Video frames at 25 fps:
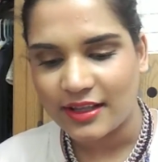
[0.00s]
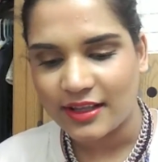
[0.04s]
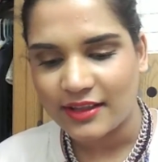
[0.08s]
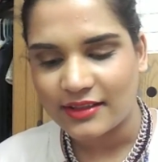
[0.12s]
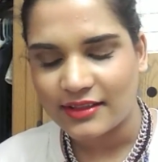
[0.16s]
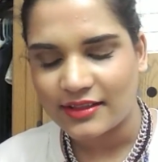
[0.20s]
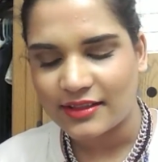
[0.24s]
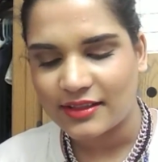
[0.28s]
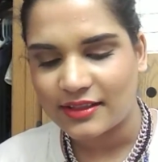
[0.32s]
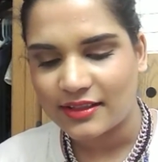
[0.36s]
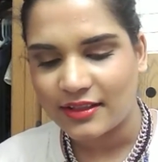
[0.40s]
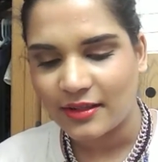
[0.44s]

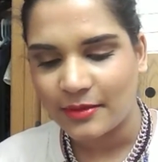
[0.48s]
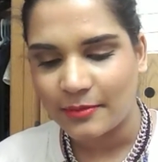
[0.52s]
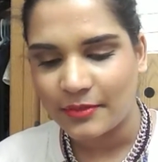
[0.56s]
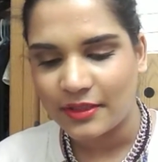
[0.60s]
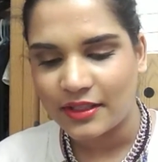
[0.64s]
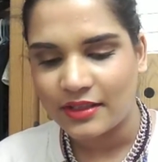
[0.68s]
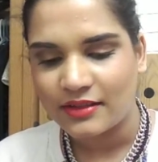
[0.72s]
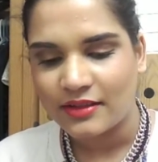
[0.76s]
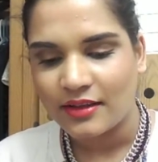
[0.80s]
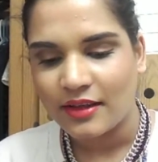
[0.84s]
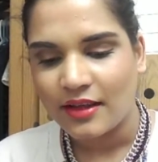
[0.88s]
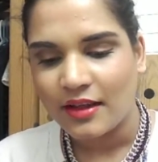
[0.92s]
This is a
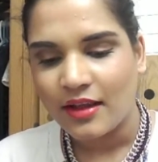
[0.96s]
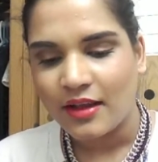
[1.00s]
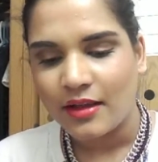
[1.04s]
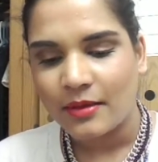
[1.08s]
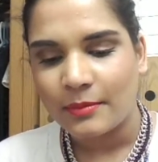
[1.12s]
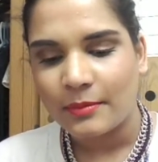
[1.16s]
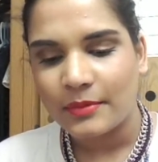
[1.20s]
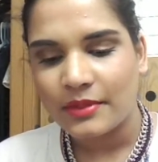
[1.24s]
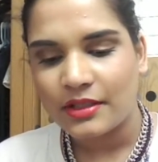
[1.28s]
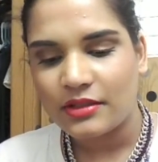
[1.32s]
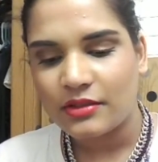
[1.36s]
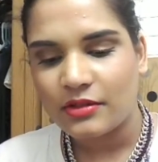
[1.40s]
Miss
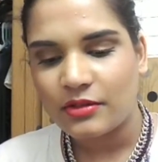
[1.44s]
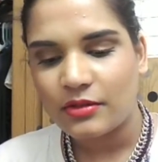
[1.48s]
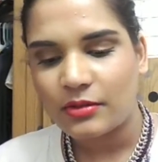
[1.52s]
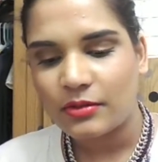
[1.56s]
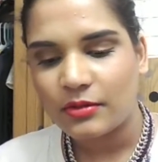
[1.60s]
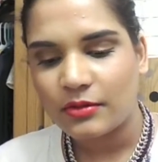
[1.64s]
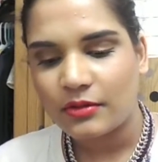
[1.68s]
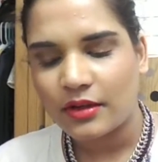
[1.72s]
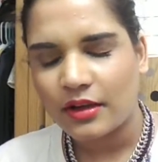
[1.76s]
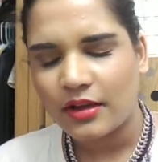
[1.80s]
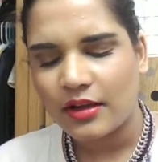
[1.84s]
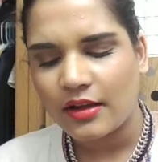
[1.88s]

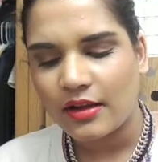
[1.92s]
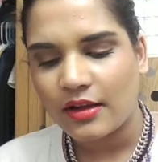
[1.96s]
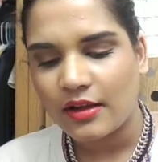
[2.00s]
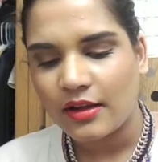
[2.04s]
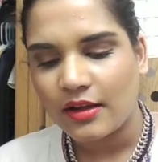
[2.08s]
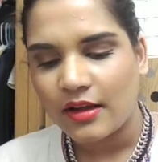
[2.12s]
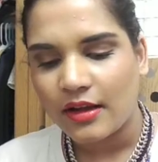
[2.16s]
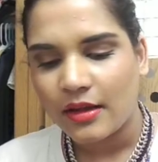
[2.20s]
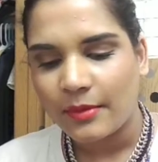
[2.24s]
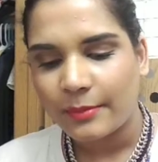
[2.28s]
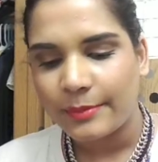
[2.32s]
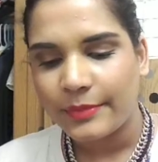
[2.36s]
Mistura
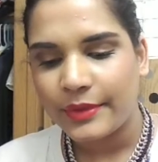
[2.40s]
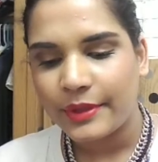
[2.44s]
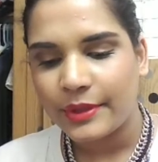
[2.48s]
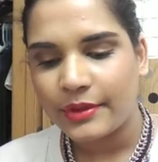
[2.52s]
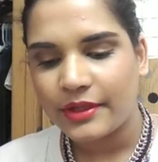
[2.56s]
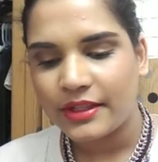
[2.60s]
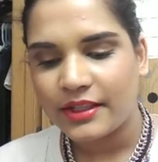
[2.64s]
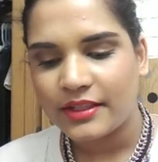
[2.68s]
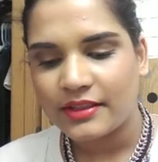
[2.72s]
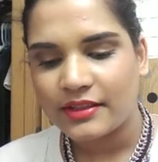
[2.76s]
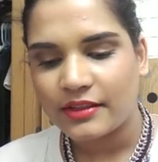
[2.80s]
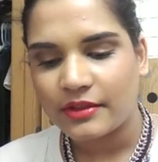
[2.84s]

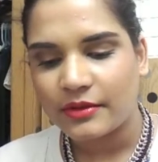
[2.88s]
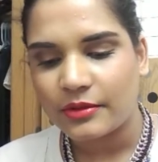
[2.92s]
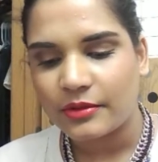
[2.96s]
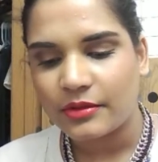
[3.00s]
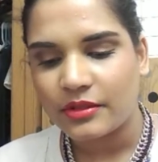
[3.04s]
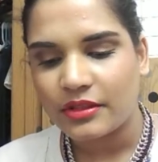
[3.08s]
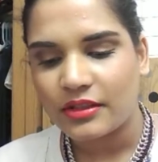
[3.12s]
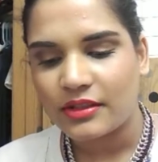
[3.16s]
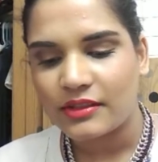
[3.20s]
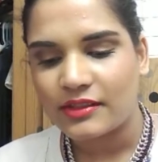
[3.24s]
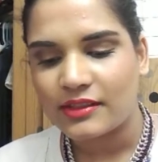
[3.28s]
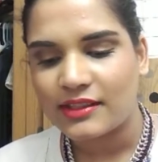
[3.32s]
Beauty
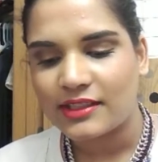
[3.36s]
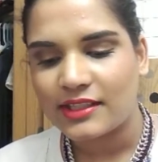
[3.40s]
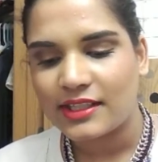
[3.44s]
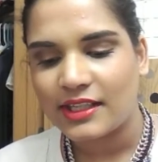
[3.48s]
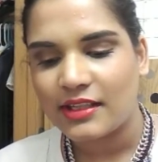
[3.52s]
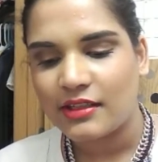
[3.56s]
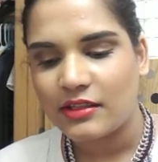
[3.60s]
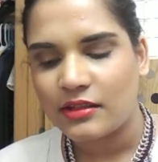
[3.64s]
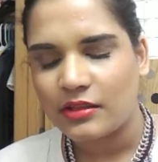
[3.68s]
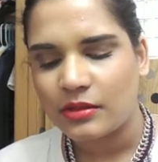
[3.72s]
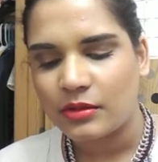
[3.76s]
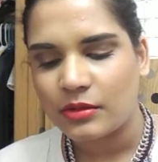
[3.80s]
Solution
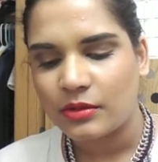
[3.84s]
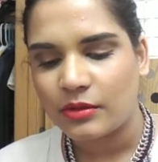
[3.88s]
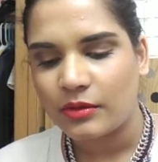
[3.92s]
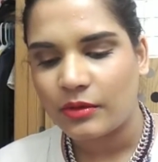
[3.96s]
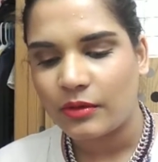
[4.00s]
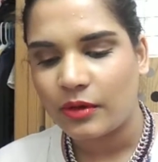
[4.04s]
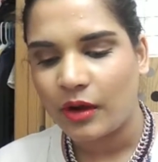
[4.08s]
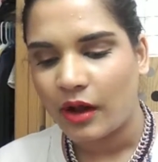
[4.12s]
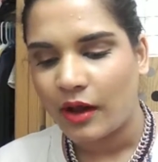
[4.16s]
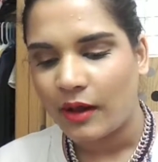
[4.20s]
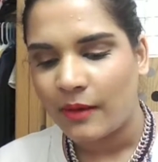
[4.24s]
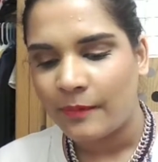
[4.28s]
C2
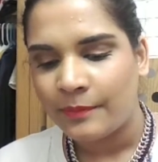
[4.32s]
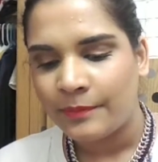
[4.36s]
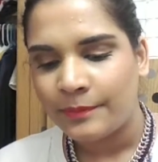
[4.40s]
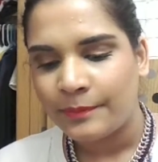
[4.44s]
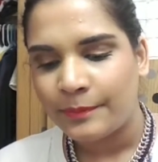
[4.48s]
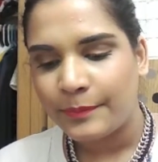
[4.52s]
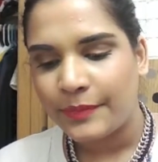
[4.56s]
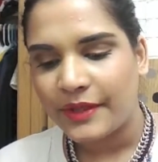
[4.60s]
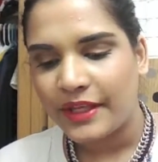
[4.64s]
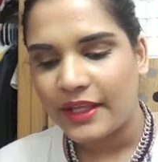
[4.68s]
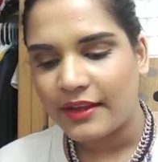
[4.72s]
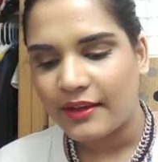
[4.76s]

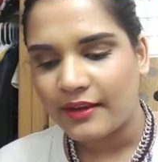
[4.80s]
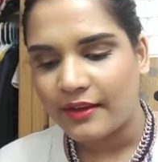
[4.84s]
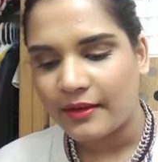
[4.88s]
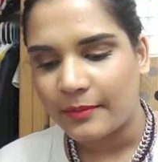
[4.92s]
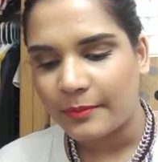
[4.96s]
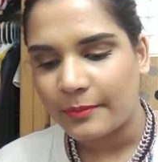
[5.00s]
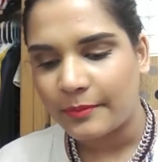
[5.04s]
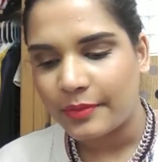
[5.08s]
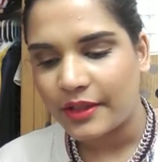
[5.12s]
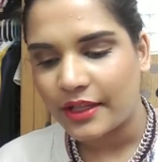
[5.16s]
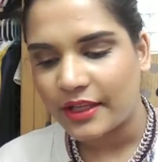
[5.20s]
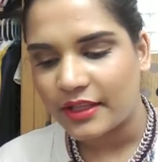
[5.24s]
P
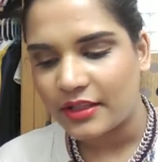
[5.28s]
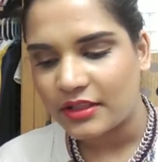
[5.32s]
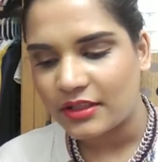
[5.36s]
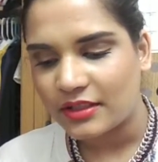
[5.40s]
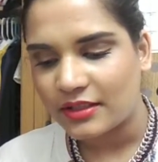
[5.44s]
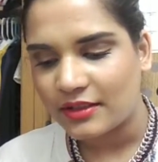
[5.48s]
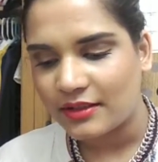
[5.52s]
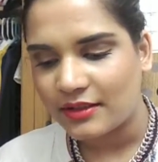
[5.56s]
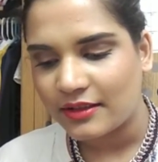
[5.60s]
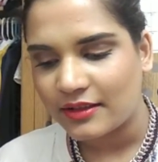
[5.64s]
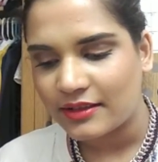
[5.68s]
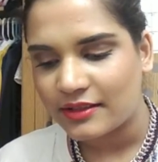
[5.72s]
Complexion
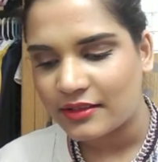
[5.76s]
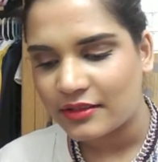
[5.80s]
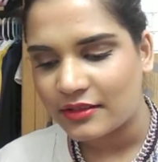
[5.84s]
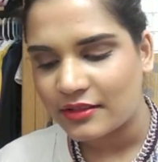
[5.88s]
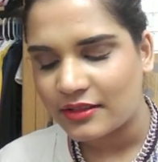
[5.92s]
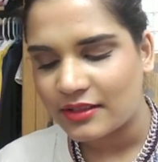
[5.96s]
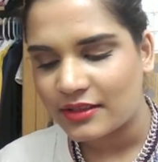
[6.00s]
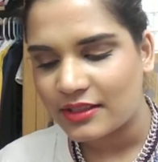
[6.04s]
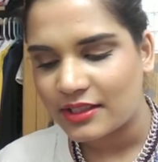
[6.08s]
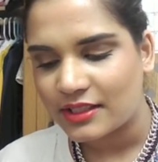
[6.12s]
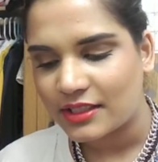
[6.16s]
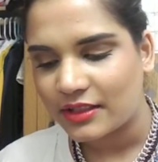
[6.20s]
Cleanser.
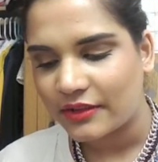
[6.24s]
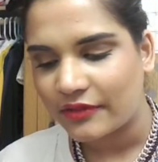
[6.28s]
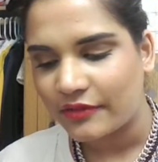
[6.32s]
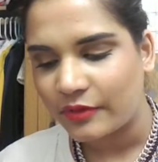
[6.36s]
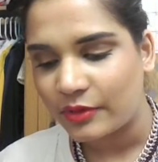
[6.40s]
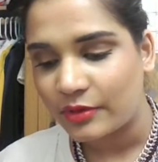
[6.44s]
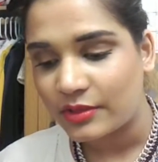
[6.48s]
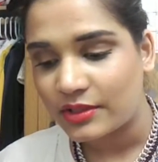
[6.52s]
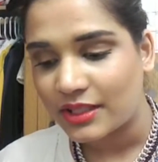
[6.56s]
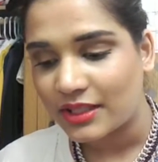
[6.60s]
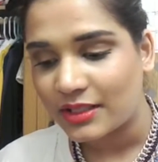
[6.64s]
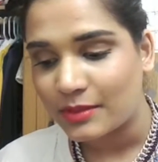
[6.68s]
This is a
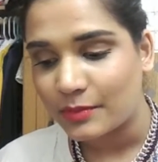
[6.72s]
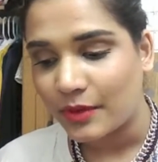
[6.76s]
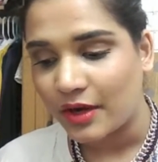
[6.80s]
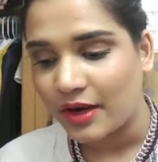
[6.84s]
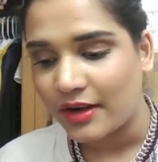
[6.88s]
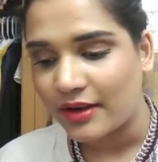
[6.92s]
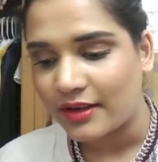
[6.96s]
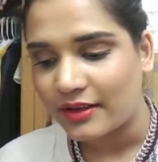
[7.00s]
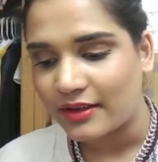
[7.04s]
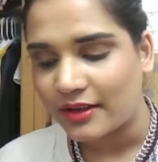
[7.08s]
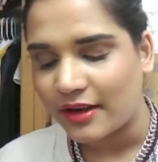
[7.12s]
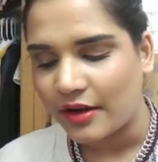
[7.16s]
full-size
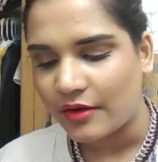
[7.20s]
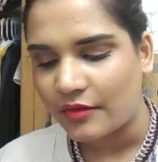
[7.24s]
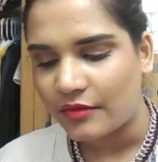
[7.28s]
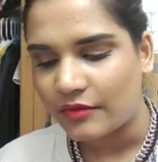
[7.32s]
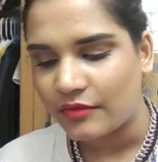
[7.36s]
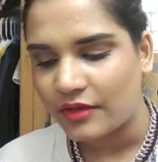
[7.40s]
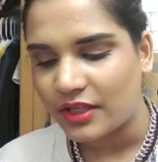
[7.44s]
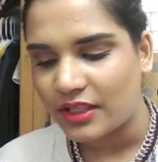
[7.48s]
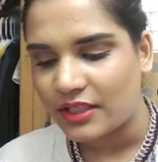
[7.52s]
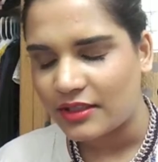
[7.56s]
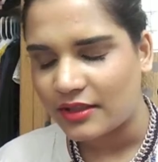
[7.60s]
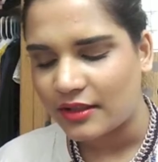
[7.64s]
product and
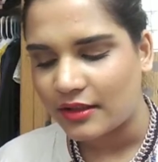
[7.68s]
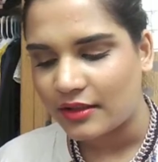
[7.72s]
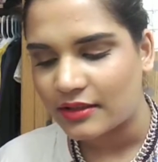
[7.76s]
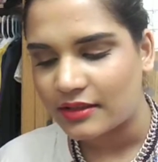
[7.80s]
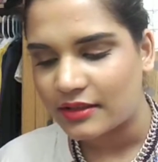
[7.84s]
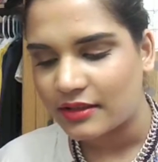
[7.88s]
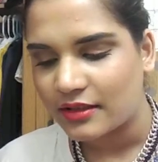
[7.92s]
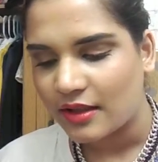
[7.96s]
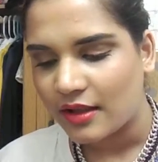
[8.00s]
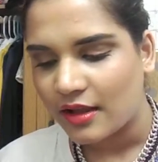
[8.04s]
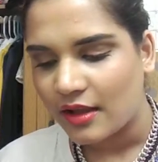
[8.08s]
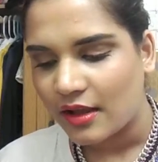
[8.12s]

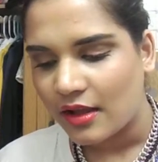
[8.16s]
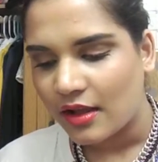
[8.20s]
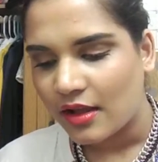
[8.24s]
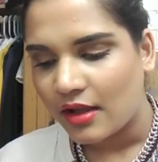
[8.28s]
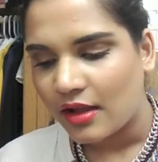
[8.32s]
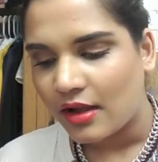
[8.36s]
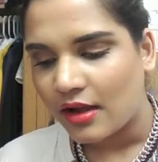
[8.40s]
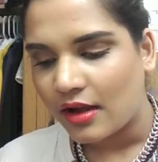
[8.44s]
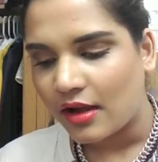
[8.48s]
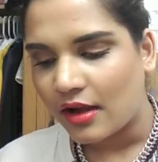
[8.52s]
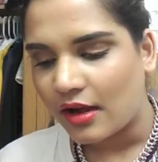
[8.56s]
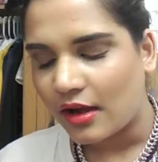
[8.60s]
retails
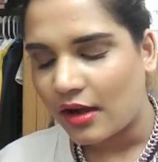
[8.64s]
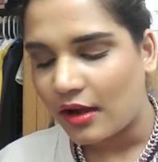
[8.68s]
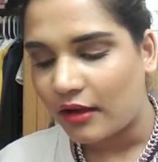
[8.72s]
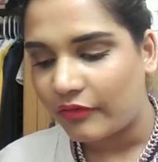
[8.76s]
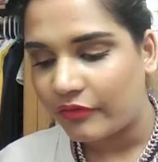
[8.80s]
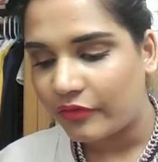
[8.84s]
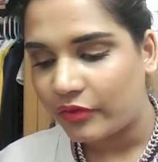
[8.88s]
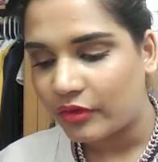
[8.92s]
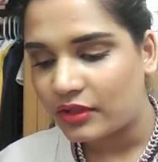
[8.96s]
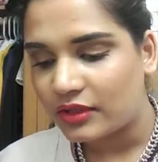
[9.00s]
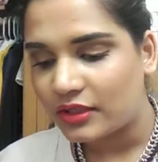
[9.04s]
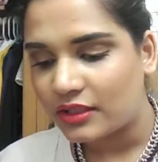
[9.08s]
uh,
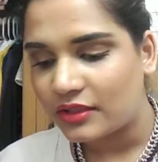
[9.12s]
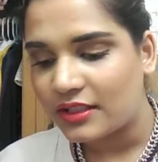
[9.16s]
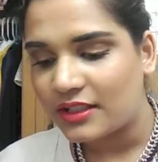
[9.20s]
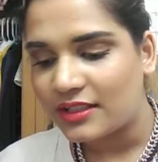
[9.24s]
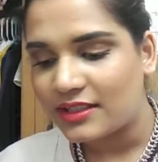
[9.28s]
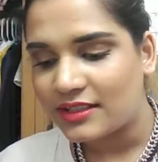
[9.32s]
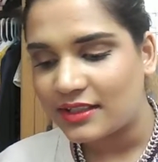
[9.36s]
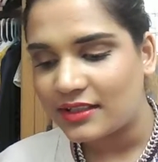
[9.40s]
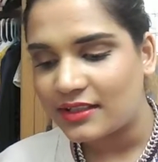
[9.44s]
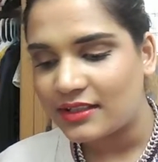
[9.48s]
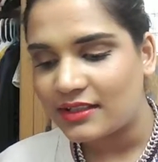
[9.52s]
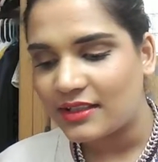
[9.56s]
for
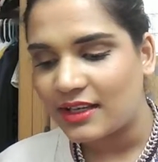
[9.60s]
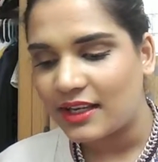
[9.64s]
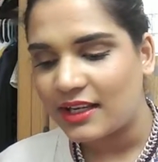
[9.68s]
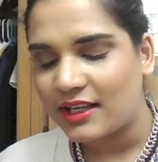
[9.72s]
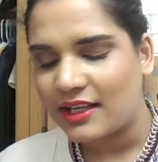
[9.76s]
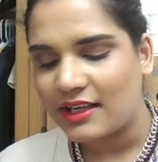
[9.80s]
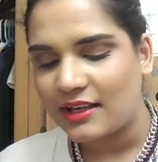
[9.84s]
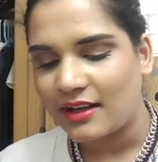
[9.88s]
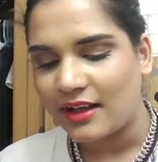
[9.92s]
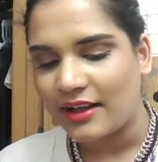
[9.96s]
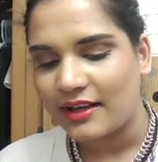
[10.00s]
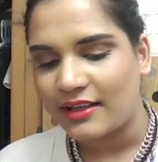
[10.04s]

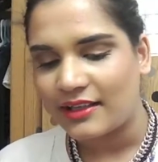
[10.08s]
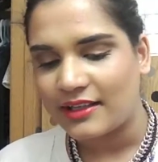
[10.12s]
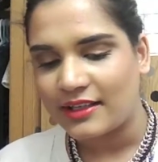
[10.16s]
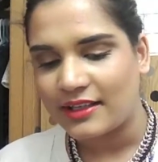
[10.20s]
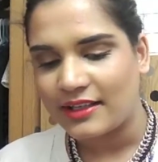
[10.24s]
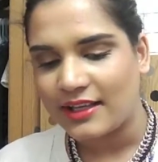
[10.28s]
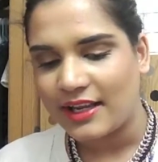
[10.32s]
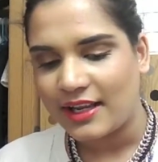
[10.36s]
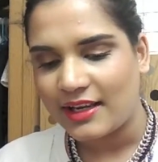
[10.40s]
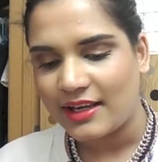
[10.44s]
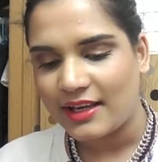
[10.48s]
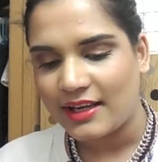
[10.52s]
$36.99
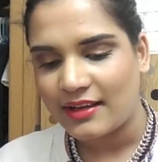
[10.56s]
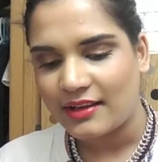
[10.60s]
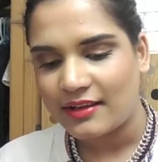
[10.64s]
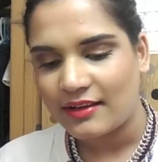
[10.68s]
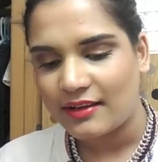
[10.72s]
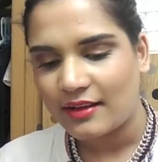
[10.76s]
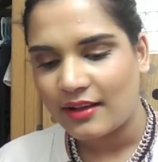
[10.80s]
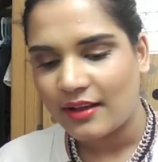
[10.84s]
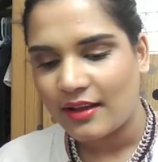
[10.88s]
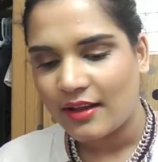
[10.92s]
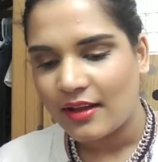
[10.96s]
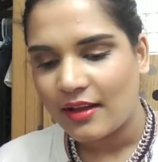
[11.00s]
Canadian.